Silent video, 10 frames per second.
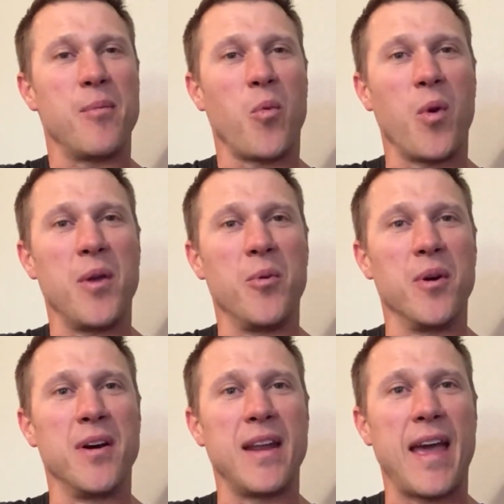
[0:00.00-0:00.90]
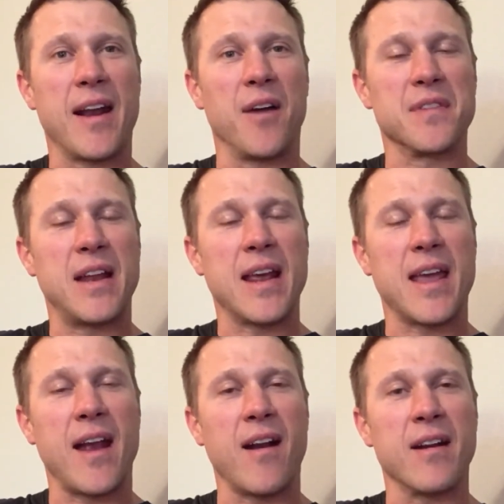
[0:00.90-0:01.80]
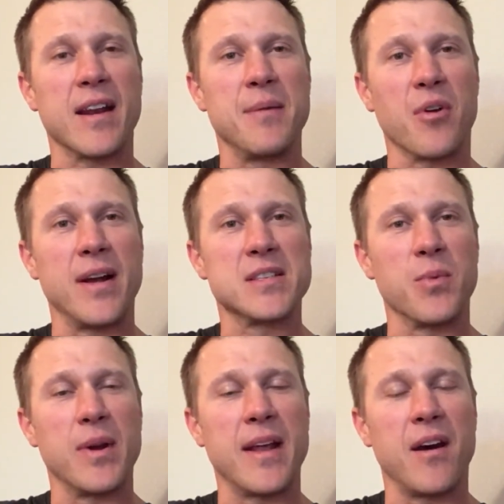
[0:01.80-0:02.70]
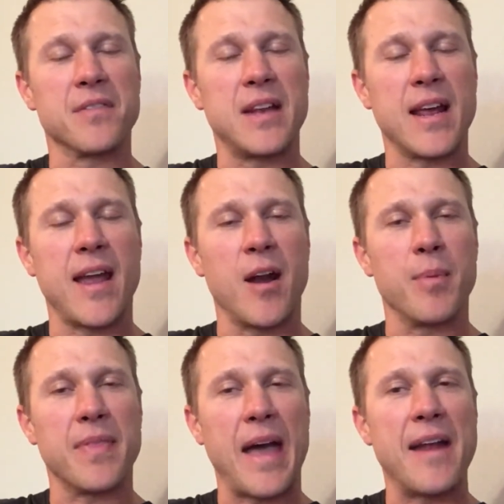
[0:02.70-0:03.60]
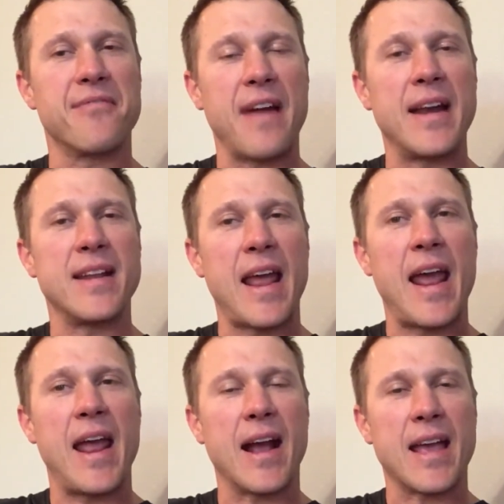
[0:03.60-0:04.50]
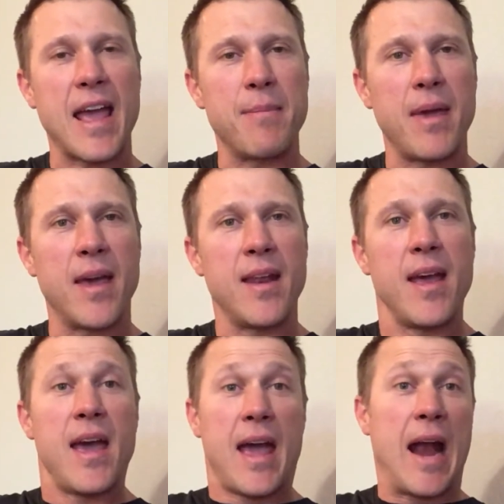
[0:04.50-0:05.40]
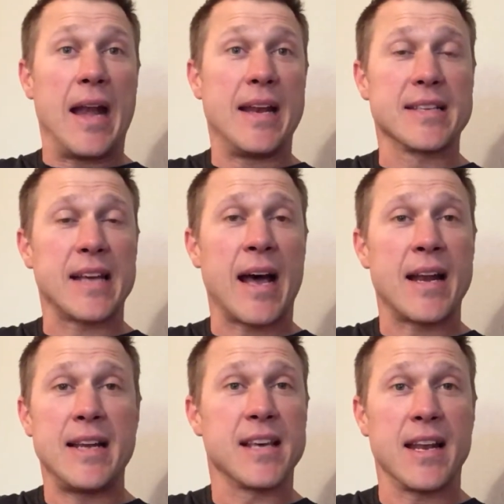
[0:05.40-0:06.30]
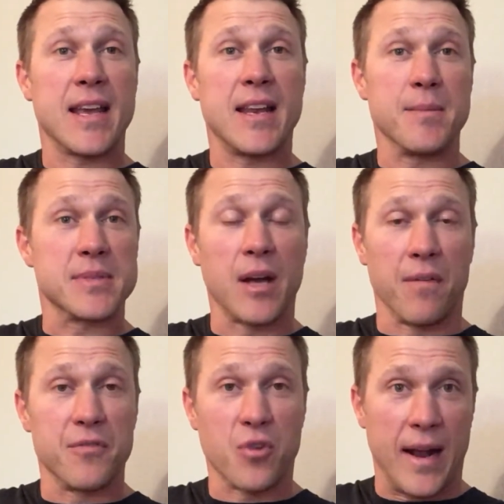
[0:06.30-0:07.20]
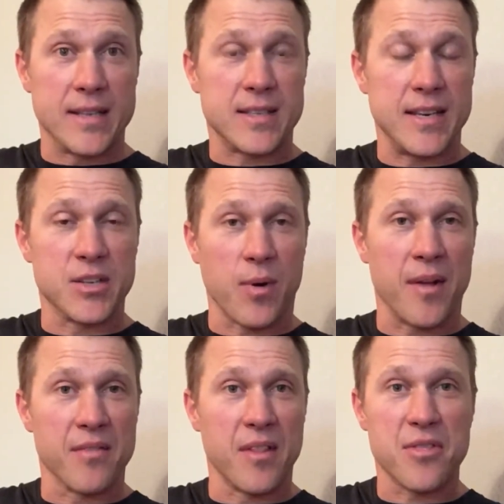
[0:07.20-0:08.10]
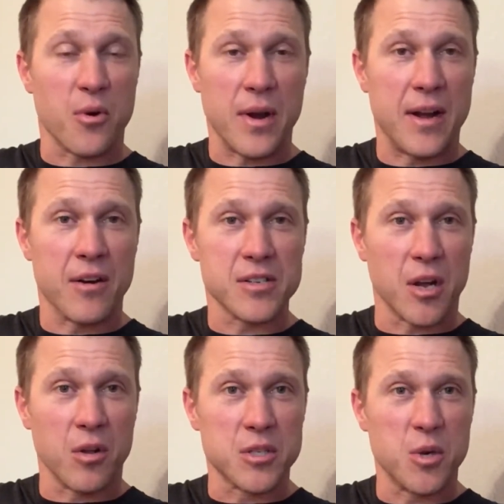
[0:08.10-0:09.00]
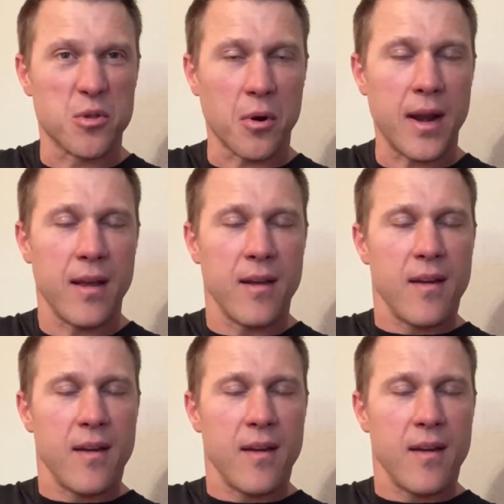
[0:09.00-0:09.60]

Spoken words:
we would head off to daycare. I'd get him dressed and we'd head off to daycare. But that fated day I came in and he decided he's going to get himself dressed. He's around 3 years old, 2, 3